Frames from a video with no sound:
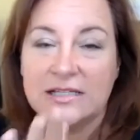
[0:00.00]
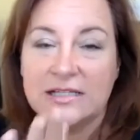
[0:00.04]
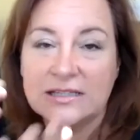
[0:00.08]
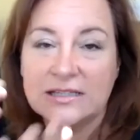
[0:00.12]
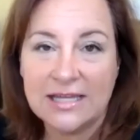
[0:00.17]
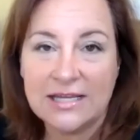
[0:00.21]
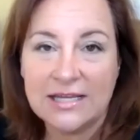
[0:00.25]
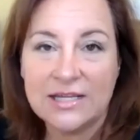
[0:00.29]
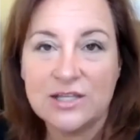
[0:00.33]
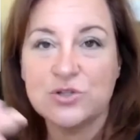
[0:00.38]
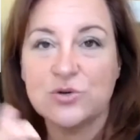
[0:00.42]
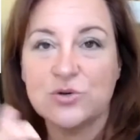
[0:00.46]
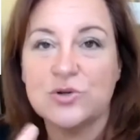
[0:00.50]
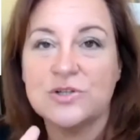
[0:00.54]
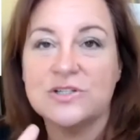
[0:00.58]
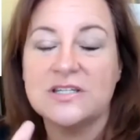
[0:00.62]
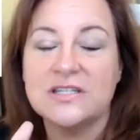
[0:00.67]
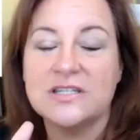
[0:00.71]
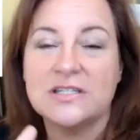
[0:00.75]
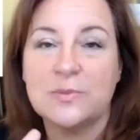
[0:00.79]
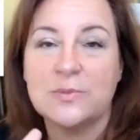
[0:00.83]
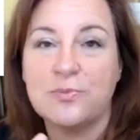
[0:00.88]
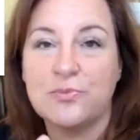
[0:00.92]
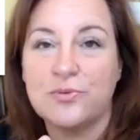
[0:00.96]
Lightning Source
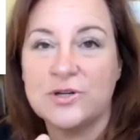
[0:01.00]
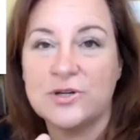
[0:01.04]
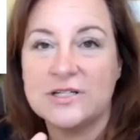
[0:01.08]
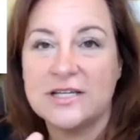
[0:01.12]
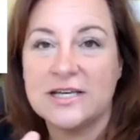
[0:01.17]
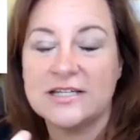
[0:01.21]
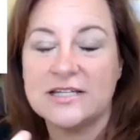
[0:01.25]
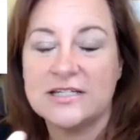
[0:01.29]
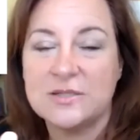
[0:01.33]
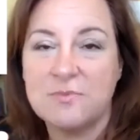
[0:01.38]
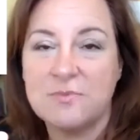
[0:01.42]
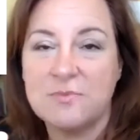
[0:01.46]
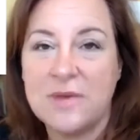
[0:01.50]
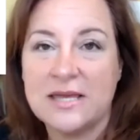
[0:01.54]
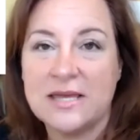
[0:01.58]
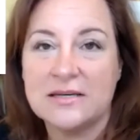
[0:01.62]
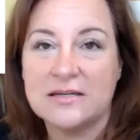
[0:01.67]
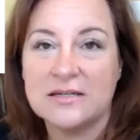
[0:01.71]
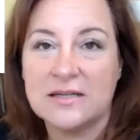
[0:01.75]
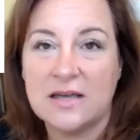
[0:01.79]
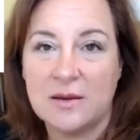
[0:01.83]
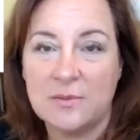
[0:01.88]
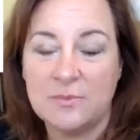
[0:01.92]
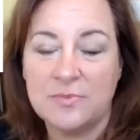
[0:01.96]
is a
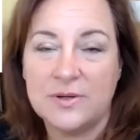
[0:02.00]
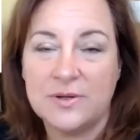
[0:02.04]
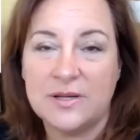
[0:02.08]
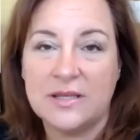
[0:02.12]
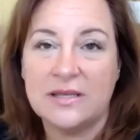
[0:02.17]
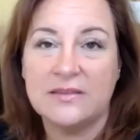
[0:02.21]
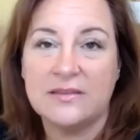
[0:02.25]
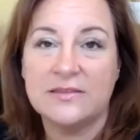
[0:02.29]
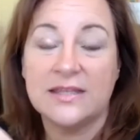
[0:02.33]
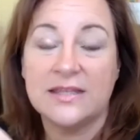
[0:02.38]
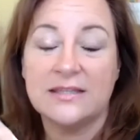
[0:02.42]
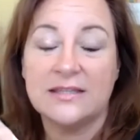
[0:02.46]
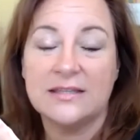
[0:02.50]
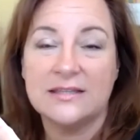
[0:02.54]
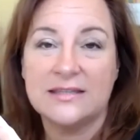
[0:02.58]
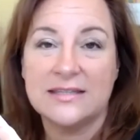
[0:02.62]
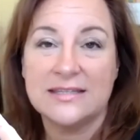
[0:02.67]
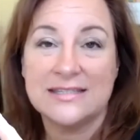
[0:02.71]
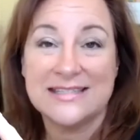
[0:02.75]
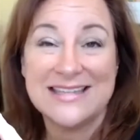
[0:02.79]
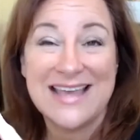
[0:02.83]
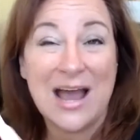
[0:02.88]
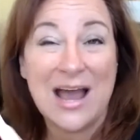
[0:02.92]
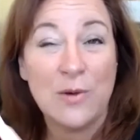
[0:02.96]
print-on-demand company
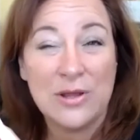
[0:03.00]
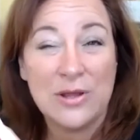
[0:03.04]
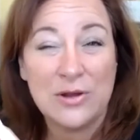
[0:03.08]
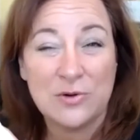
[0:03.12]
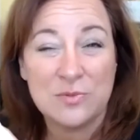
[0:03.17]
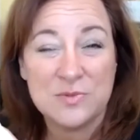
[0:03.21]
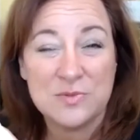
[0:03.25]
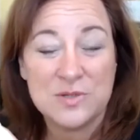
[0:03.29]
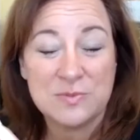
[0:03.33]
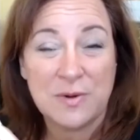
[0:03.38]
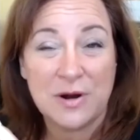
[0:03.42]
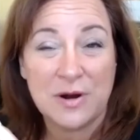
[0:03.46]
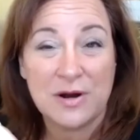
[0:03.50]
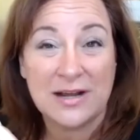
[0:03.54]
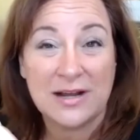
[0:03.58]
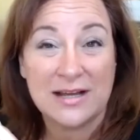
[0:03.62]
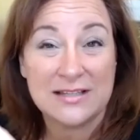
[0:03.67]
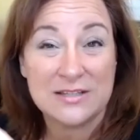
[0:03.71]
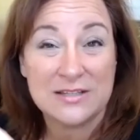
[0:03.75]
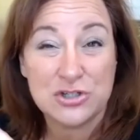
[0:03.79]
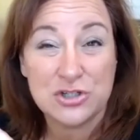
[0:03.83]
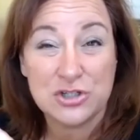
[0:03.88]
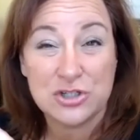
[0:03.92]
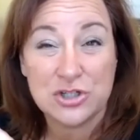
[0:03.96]
it's how Ingram Spark
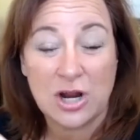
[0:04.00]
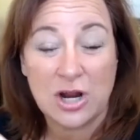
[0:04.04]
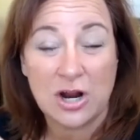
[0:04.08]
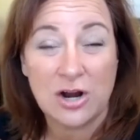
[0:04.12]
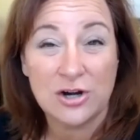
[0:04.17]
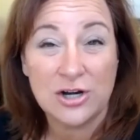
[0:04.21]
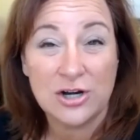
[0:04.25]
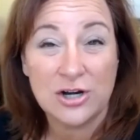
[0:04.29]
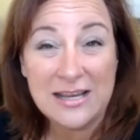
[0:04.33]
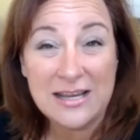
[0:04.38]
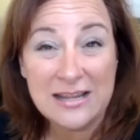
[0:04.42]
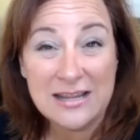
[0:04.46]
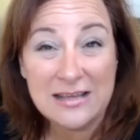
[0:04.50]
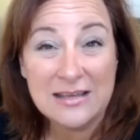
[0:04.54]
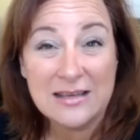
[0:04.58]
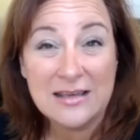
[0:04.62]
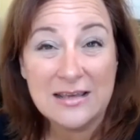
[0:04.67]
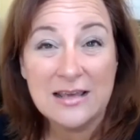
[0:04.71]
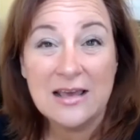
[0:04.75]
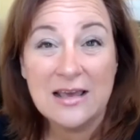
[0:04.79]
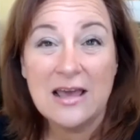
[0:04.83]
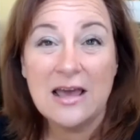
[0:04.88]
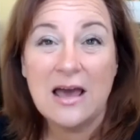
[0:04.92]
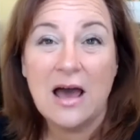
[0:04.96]
got started,
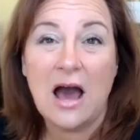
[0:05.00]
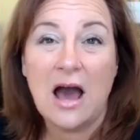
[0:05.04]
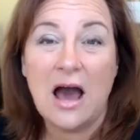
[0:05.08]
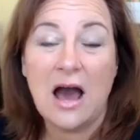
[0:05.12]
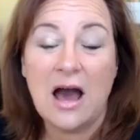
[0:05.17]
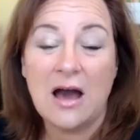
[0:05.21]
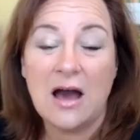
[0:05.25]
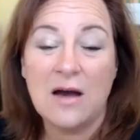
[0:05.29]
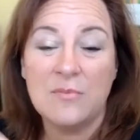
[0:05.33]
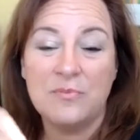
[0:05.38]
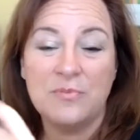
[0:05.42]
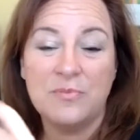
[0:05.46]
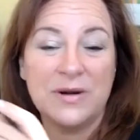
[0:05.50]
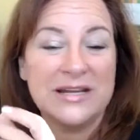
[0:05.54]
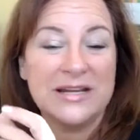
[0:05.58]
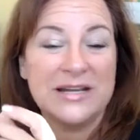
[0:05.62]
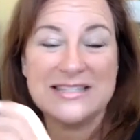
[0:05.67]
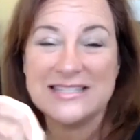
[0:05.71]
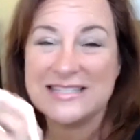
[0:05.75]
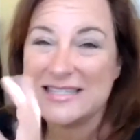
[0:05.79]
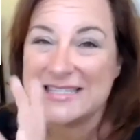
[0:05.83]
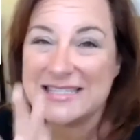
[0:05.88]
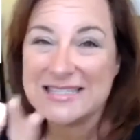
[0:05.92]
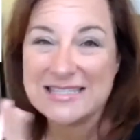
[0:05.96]
but
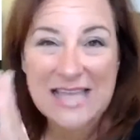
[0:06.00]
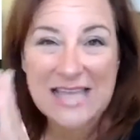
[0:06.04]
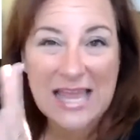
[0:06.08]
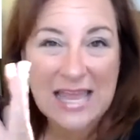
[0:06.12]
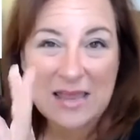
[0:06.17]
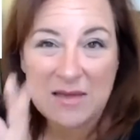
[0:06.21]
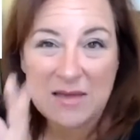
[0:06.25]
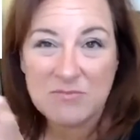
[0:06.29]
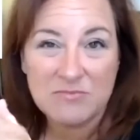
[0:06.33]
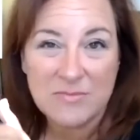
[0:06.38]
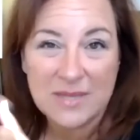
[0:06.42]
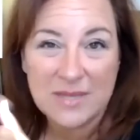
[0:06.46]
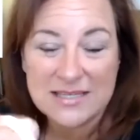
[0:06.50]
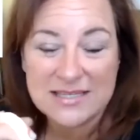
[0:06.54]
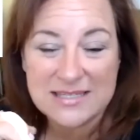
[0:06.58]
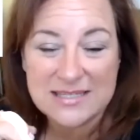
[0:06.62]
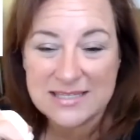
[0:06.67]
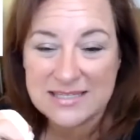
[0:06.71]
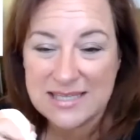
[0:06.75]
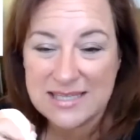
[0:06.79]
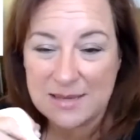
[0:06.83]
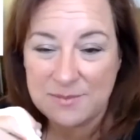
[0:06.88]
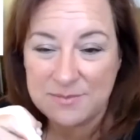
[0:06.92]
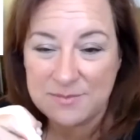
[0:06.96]
it's the same
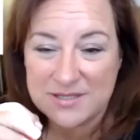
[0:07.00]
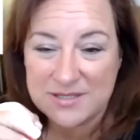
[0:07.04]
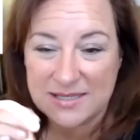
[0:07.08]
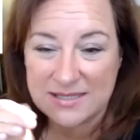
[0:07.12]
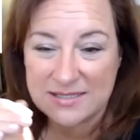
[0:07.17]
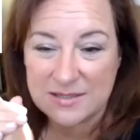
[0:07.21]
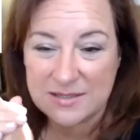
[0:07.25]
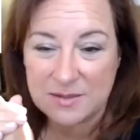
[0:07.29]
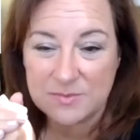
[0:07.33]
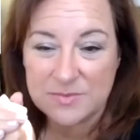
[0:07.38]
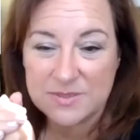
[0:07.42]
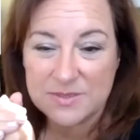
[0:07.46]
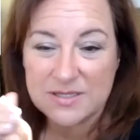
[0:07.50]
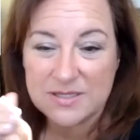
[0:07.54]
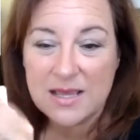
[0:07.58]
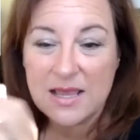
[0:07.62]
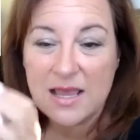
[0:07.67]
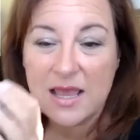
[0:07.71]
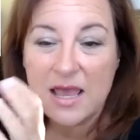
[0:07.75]
systems.